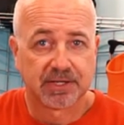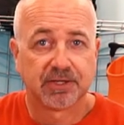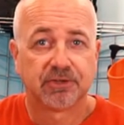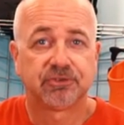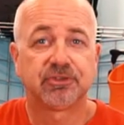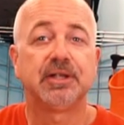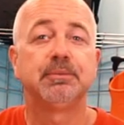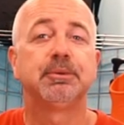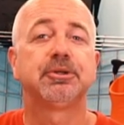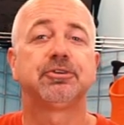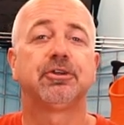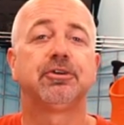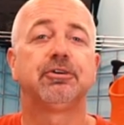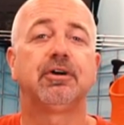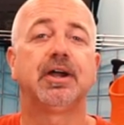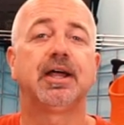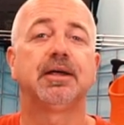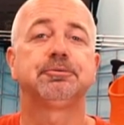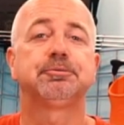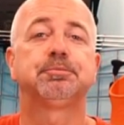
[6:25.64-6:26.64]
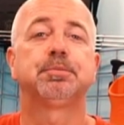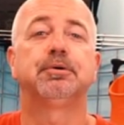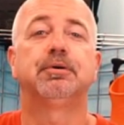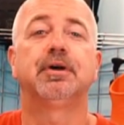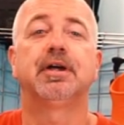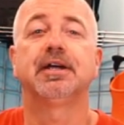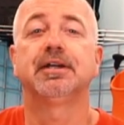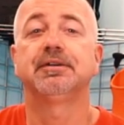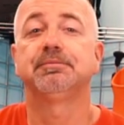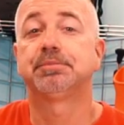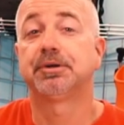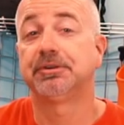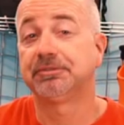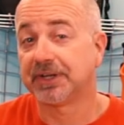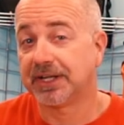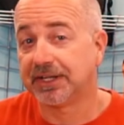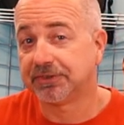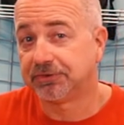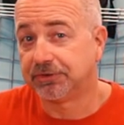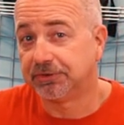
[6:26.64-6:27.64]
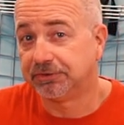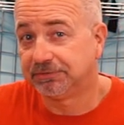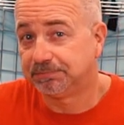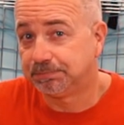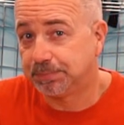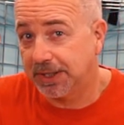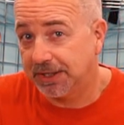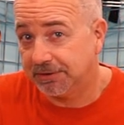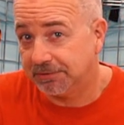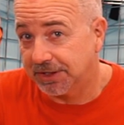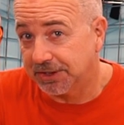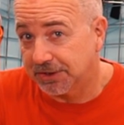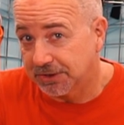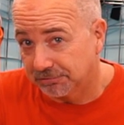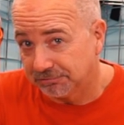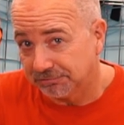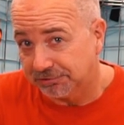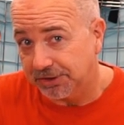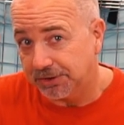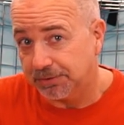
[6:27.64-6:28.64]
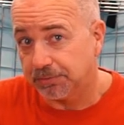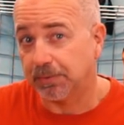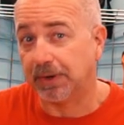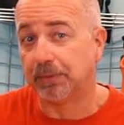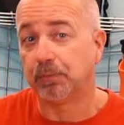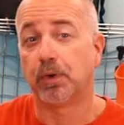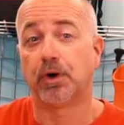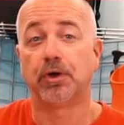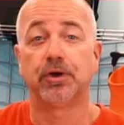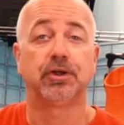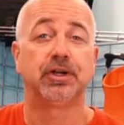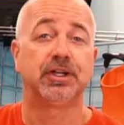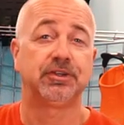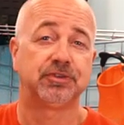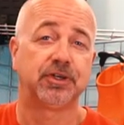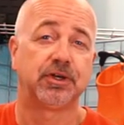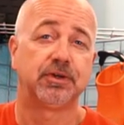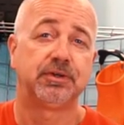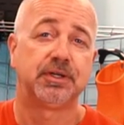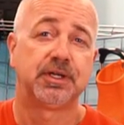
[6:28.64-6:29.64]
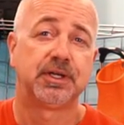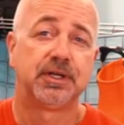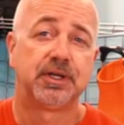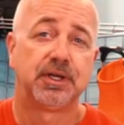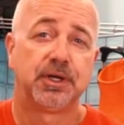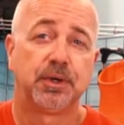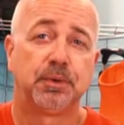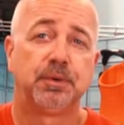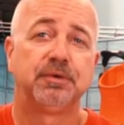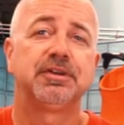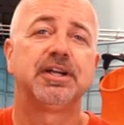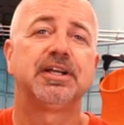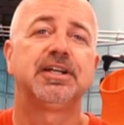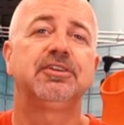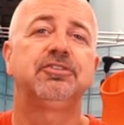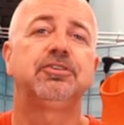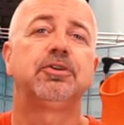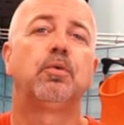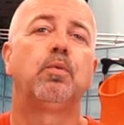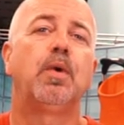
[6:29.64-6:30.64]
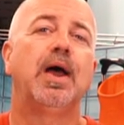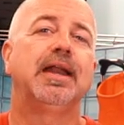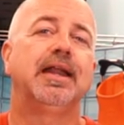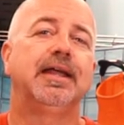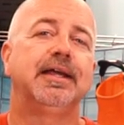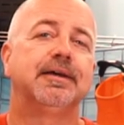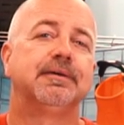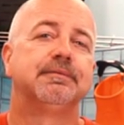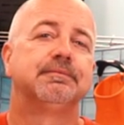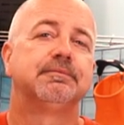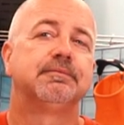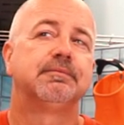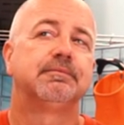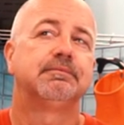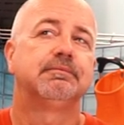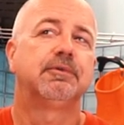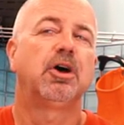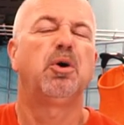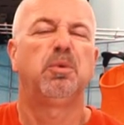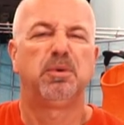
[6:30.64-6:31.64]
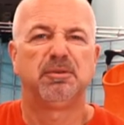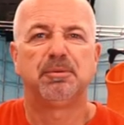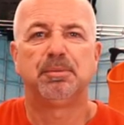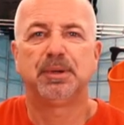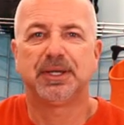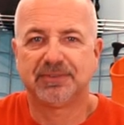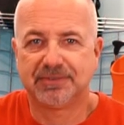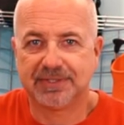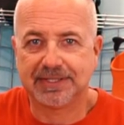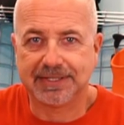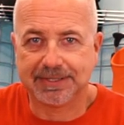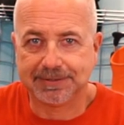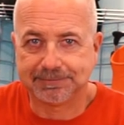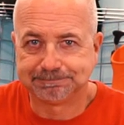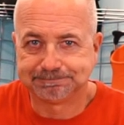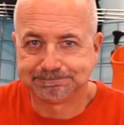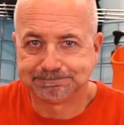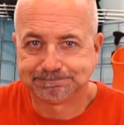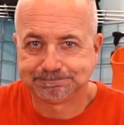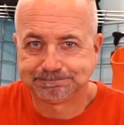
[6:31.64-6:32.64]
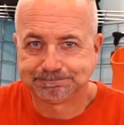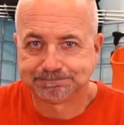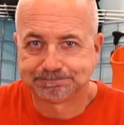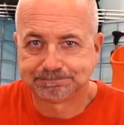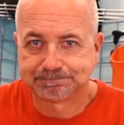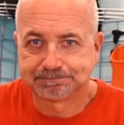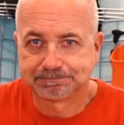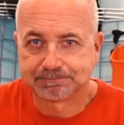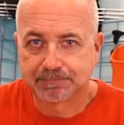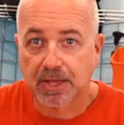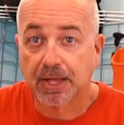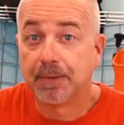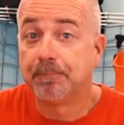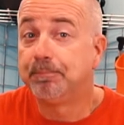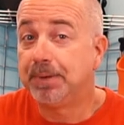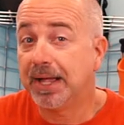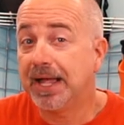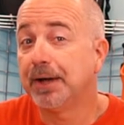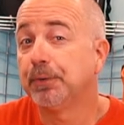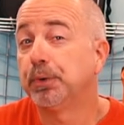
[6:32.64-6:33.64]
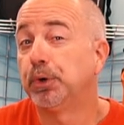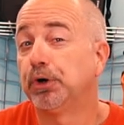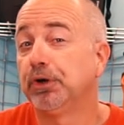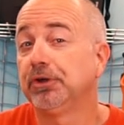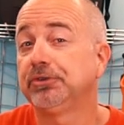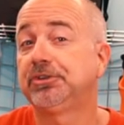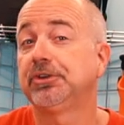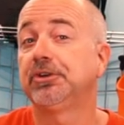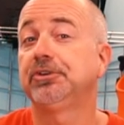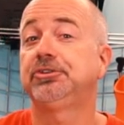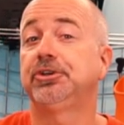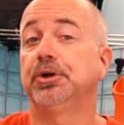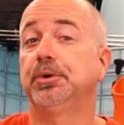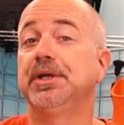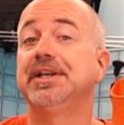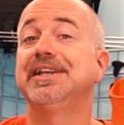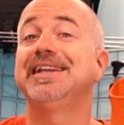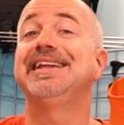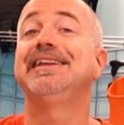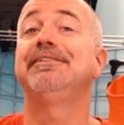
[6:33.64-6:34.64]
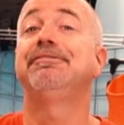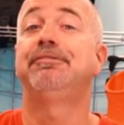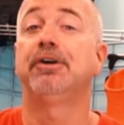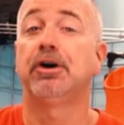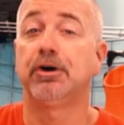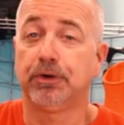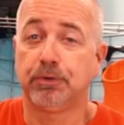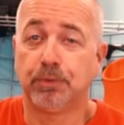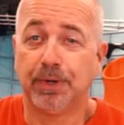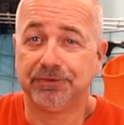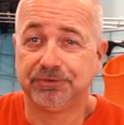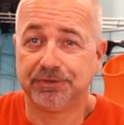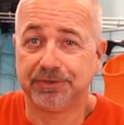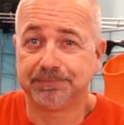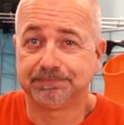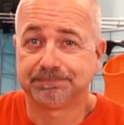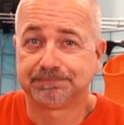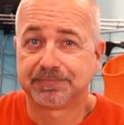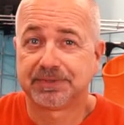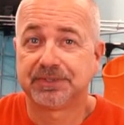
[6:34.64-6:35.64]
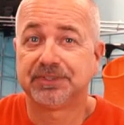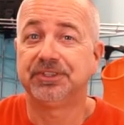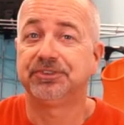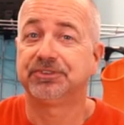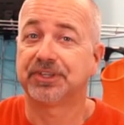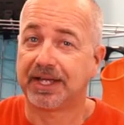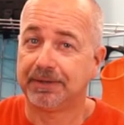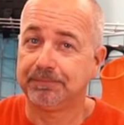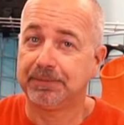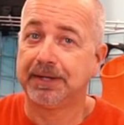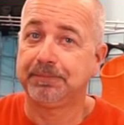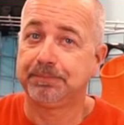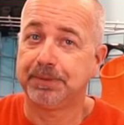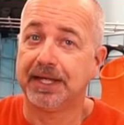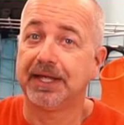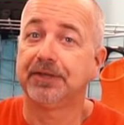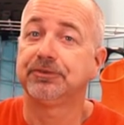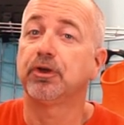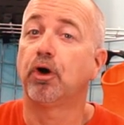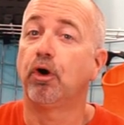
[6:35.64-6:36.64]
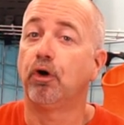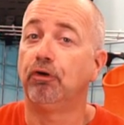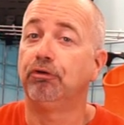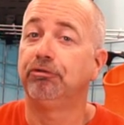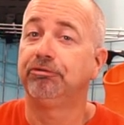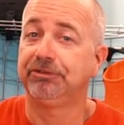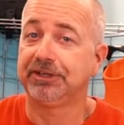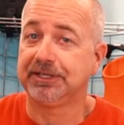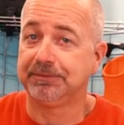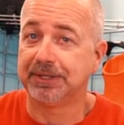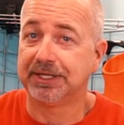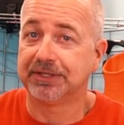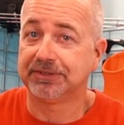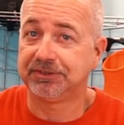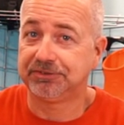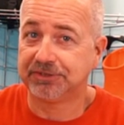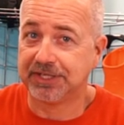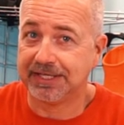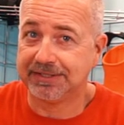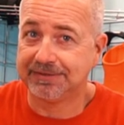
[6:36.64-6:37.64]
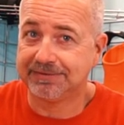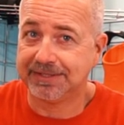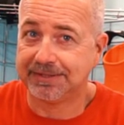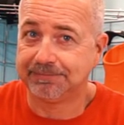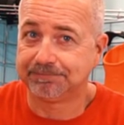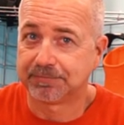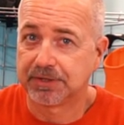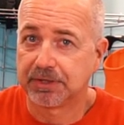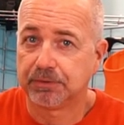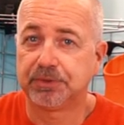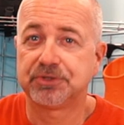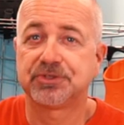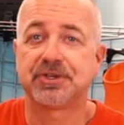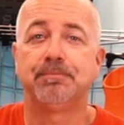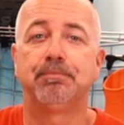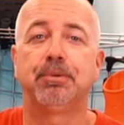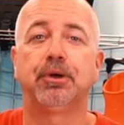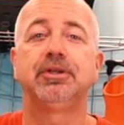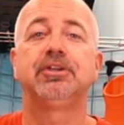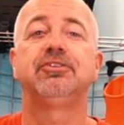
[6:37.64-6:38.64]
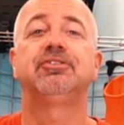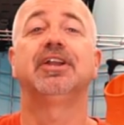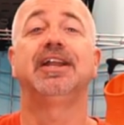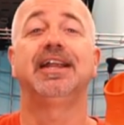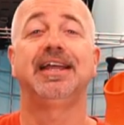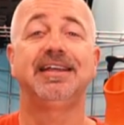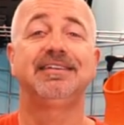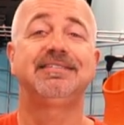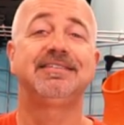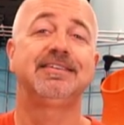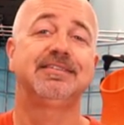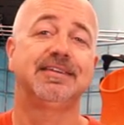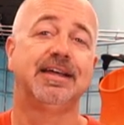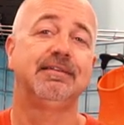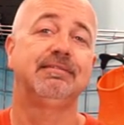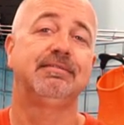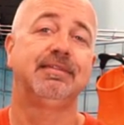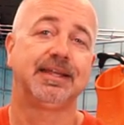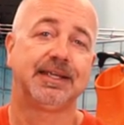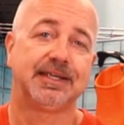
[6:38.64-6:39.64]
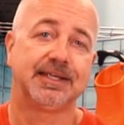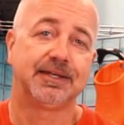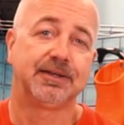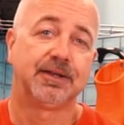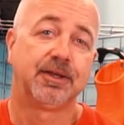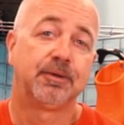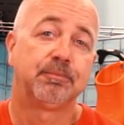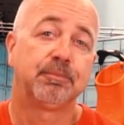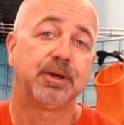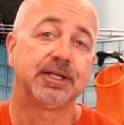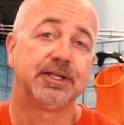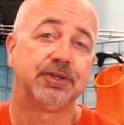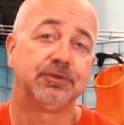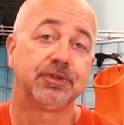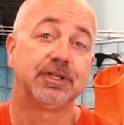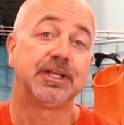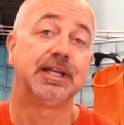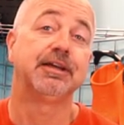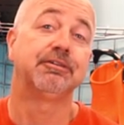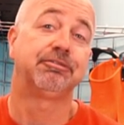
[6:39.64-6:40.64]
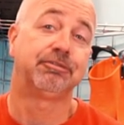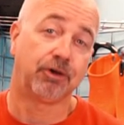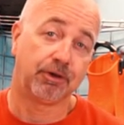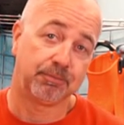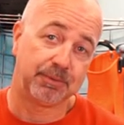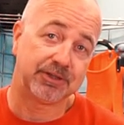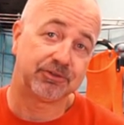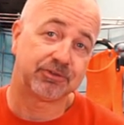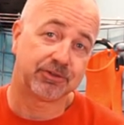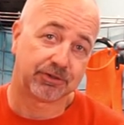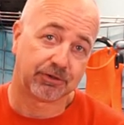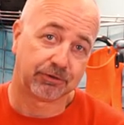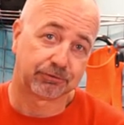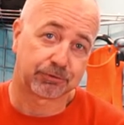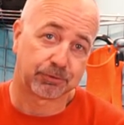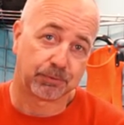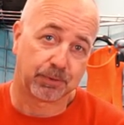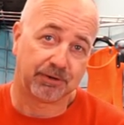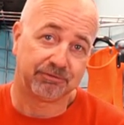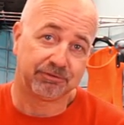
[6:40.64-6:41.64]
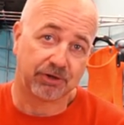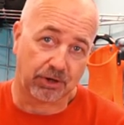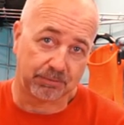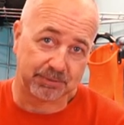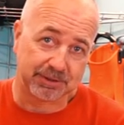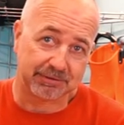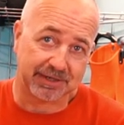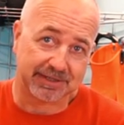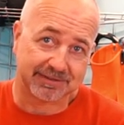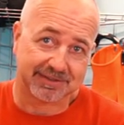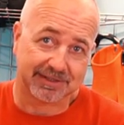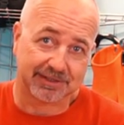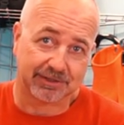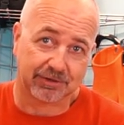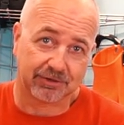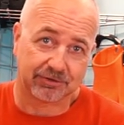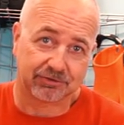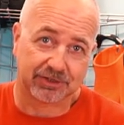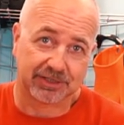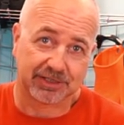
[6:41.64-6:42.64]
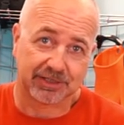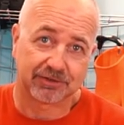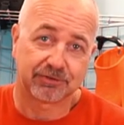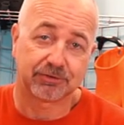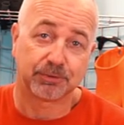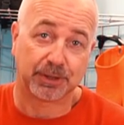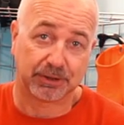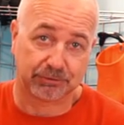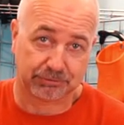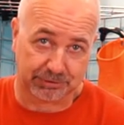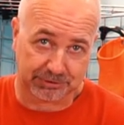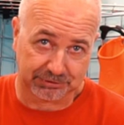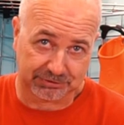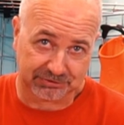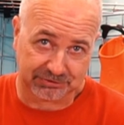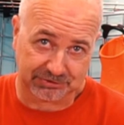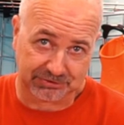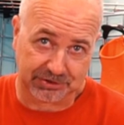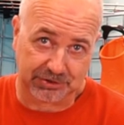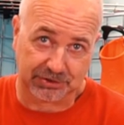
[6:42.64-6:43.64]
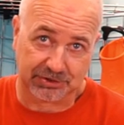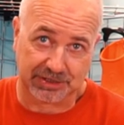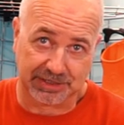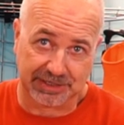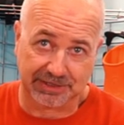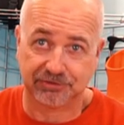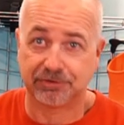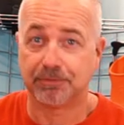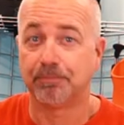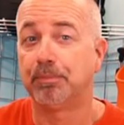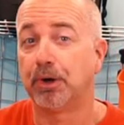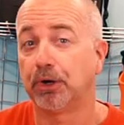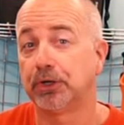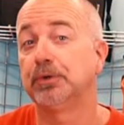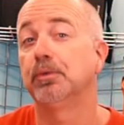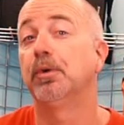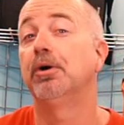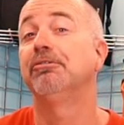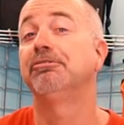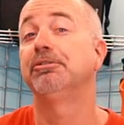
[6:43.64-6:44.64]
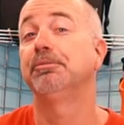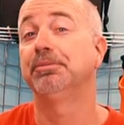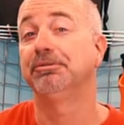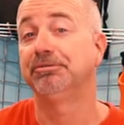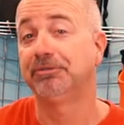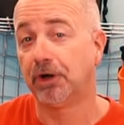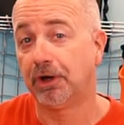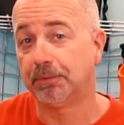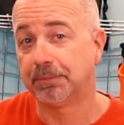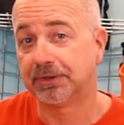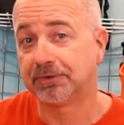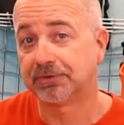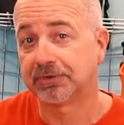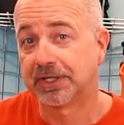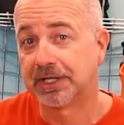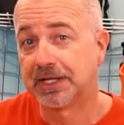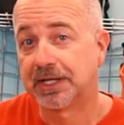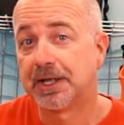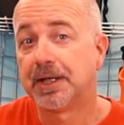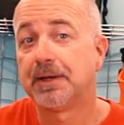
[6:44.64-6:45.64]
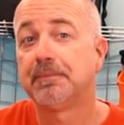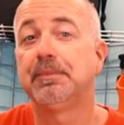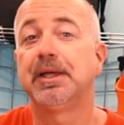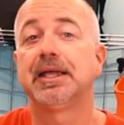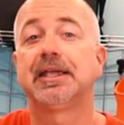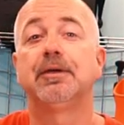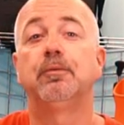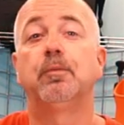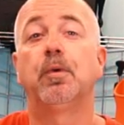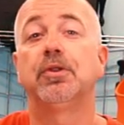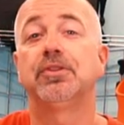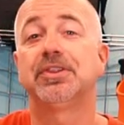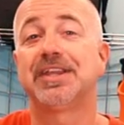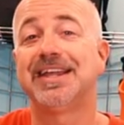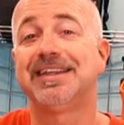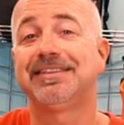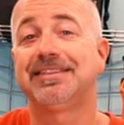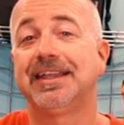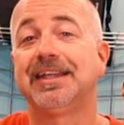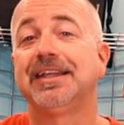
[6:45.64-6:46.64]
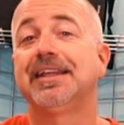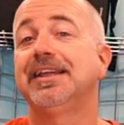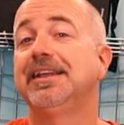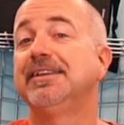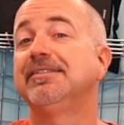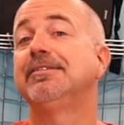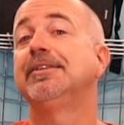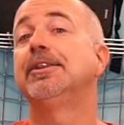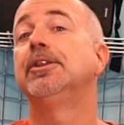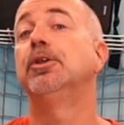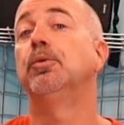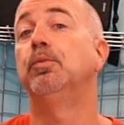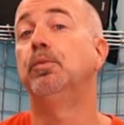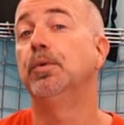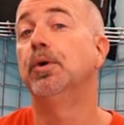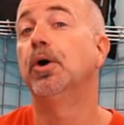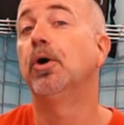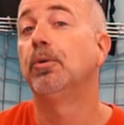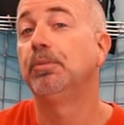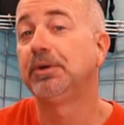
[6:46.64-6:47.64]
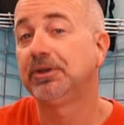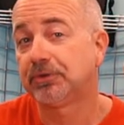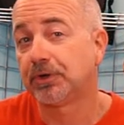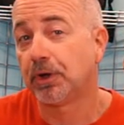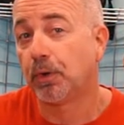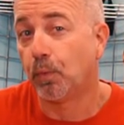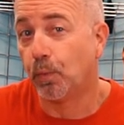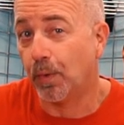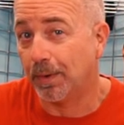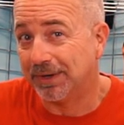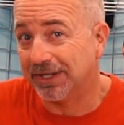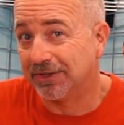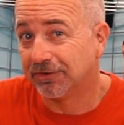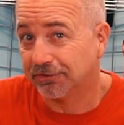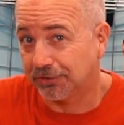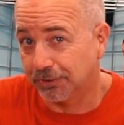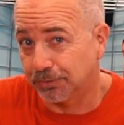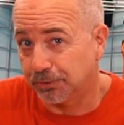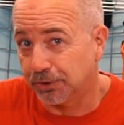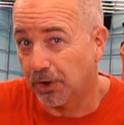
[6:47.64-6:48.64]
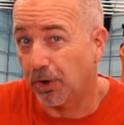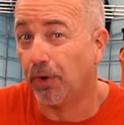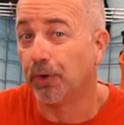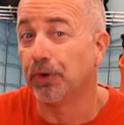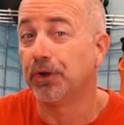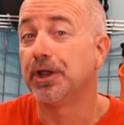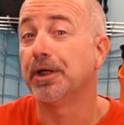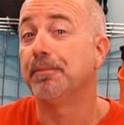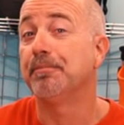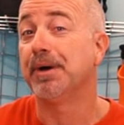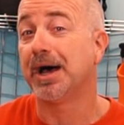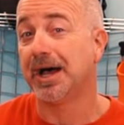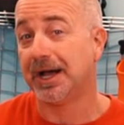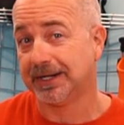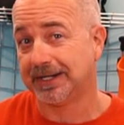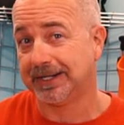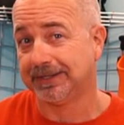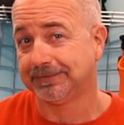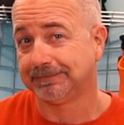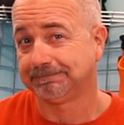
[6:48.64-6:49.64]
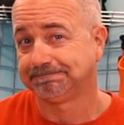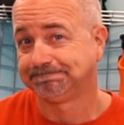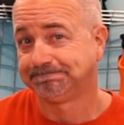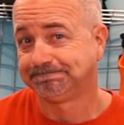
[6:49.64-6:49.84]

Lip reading: Seamless underarms provide superior comfort when worn on its own, with an additional wet layer, or with a BCD. Bear were also showing the Evoke wetsuit, designed by Bear's all-female design team, which embodies the latest design thinking by using the aforementioned ultra-warm OmniRed technology to increase circulation, body warmth and performance, making what they think is the warmest women's suit on the market.